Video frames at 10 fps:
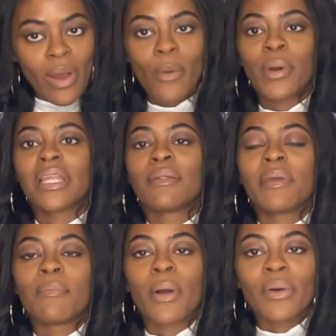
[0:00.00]
I wanted to be
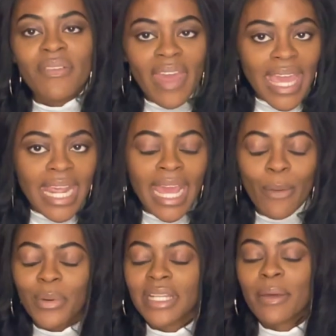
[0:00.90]
motivated. I
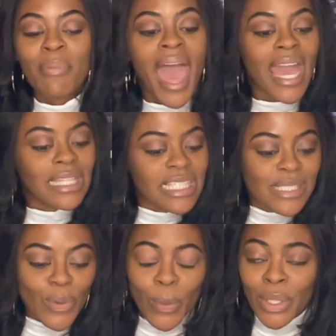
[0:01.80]
wanted to pack these
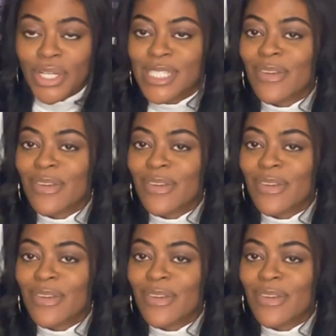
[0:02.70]
orders,